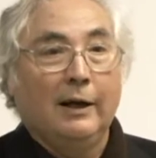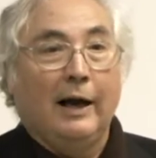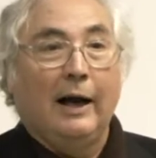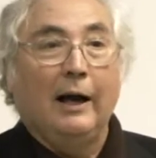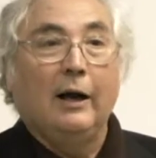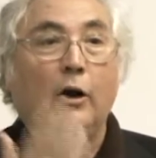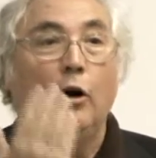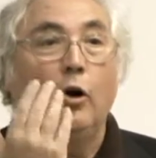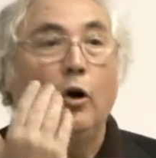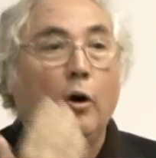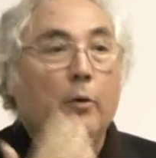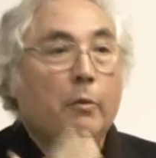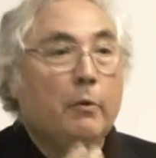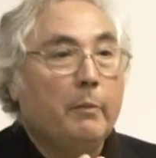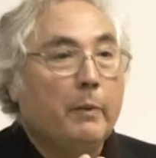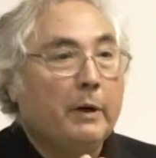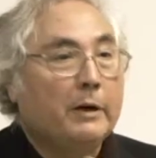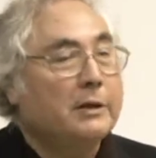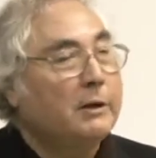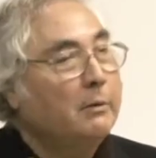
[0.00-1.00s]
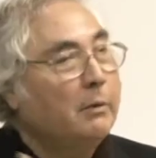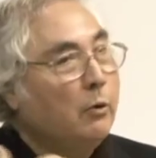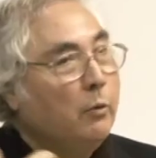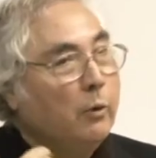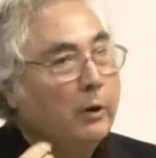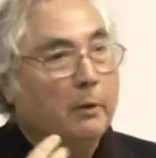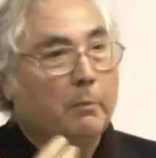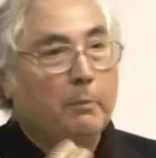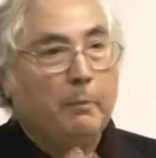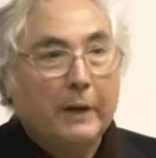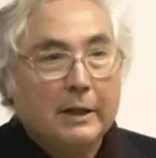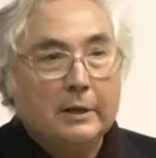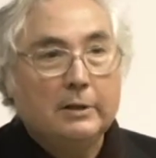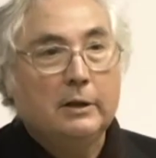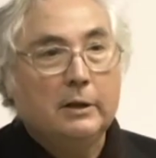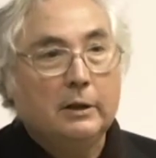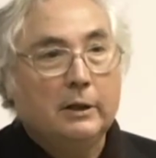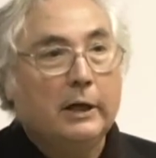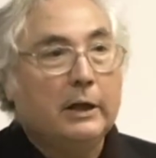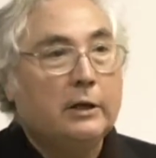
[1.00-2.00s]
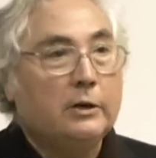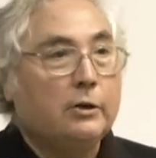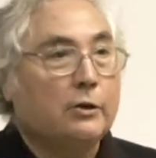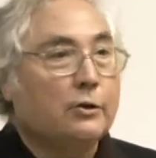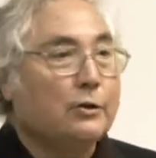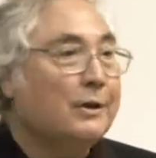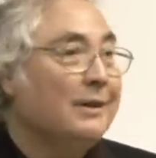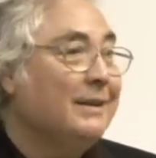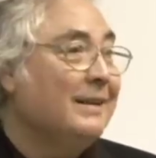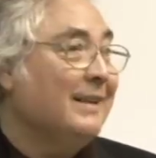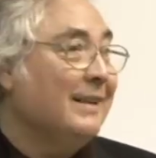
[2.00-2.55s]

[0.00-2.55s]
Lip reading: And governments, even with the best intentions,